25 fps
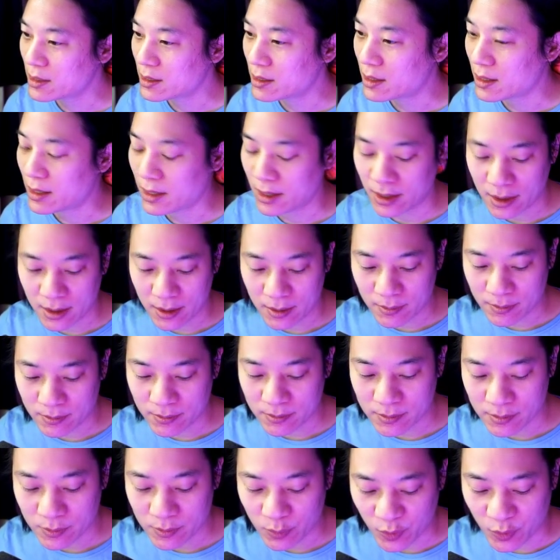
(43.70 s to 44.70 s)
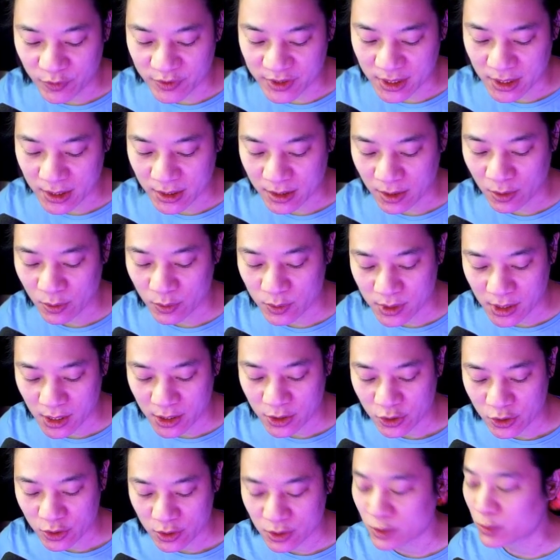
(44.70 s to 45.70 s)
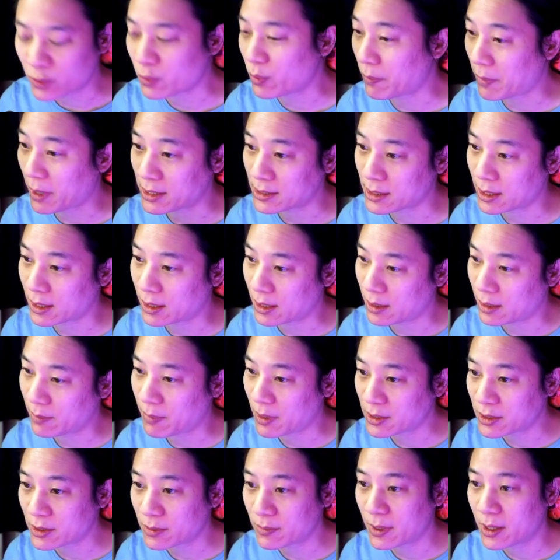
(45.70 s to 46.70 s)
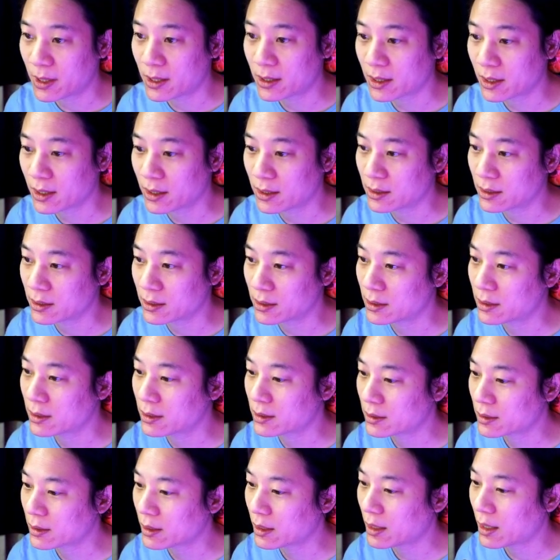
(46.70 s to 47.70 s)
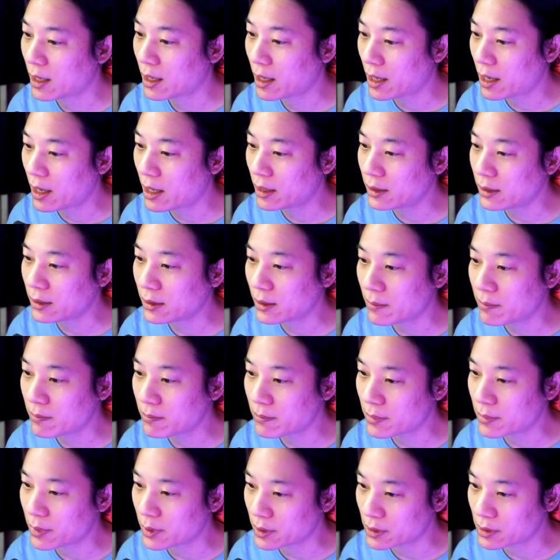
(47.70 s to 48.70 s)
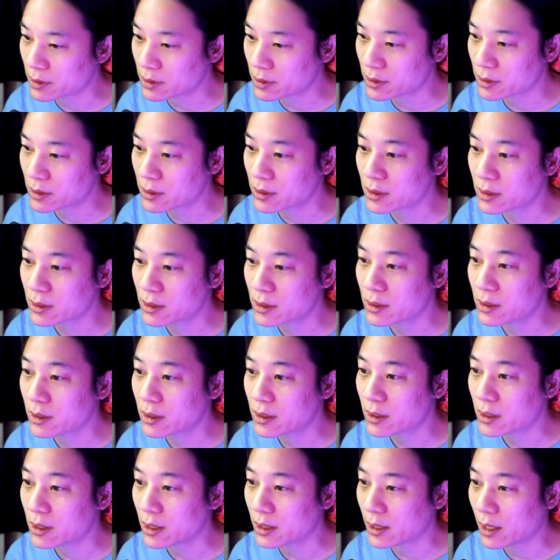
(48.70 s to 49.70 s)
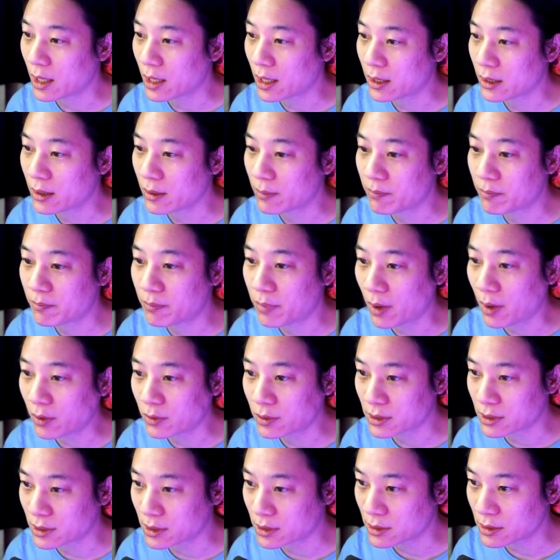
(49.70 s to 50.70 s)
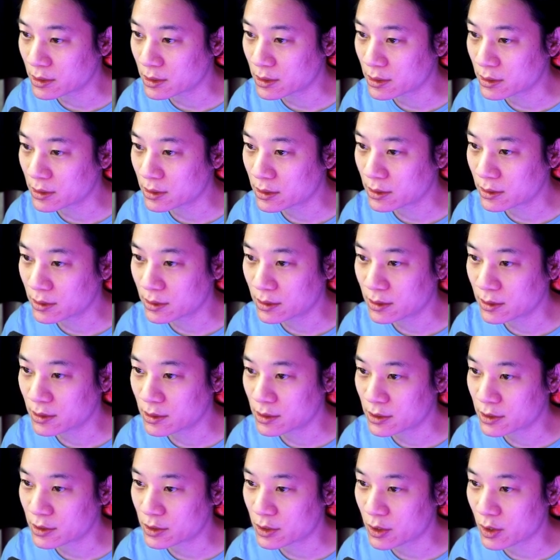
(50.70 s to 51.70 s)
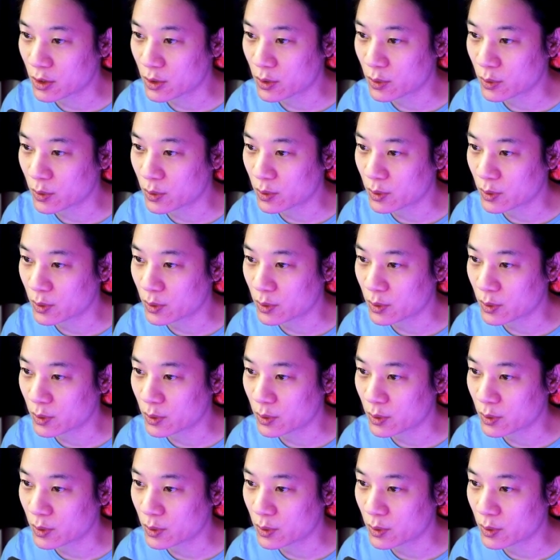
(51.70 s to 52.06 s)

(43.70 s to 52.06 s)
with Snyder notations, we basically pencil mark in any numbers in any boxes. So